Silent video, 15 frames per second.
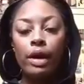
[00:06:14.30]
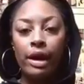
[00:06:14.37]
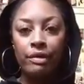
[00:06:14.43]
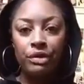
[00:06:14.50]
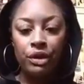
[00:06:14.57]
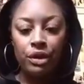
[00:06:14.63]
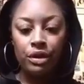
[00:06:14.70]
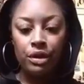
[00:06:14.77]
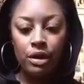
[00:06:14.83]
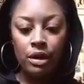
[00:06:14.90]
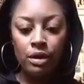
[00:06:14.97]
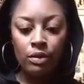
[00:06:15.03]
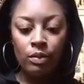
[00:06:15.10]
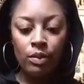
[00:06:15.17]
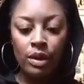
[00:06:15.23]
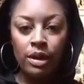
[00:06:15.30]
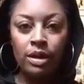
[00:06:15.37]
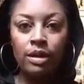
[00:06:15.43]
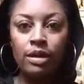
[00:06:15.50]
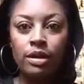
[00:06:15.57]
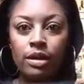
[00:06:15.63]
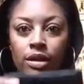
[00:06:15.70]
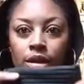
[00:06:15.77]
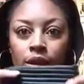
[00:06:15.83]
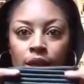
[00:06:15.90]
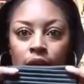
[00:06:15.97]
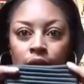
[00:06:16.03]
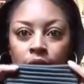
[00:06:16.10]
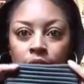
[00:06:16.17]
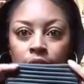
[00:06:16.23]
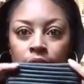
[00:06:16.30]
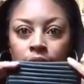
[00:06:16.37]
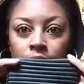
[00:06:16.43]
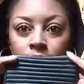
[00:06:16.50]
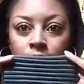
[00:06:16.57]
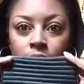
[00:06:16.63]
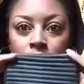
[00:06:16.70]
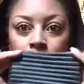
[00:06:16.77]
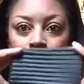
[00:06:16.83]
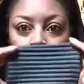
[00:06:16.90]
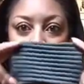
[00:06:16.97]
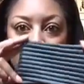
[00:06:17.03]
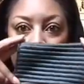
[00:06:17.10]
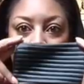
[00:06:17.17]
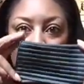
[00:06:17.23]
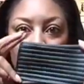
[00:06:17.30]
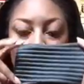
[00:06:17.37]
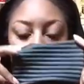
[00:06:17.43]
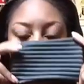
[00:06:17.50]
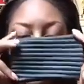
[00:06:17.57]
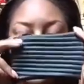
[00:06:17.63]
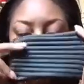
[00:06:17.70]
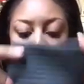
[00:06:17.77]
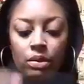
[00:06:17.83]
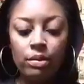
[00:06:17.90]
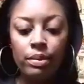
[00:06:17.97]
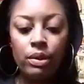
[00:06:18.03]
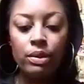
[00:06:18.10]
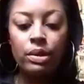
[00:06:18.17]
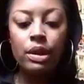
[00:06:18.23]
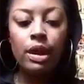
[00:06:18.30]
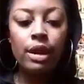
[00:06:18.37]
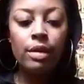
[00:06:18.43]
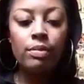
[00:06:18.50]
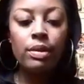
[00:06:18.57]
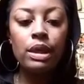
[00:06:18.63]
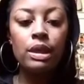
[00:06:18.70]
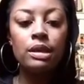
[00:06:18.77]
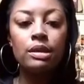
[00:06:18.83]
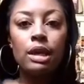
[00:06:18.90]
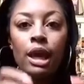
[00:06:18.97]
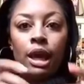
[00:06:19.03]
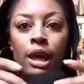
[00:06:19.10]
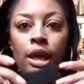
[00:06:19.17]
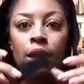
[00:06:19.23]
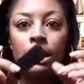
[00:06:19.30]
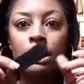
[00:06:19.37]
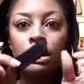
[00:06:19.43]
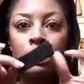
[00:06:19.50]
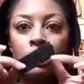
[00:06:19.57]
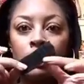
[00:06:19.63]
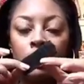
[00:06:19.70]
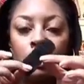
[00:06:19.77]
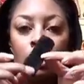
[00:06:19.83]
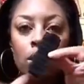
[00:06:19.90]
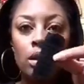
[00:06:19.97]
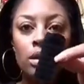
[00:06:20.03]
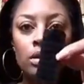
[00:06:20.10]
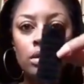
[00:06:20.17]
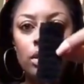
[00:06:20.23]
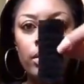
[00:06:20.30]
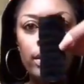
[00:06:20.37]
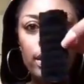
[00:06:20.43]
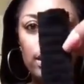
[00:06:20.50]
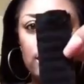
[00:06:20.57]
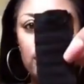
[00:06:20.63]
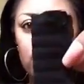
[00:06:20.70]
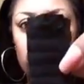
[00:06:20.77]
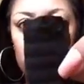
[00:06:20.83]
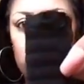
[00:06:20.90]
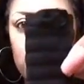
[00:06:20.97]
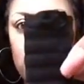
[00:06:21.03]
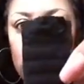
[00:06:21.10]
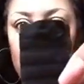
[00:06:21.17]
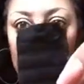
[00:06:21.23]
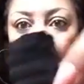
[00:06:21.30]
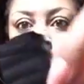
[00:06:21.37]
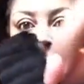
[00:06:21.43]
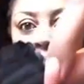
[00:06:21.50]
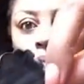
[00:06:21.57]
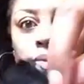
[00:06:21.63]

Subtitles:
after you're done with this, the actual bow tie piece, and sewing this one down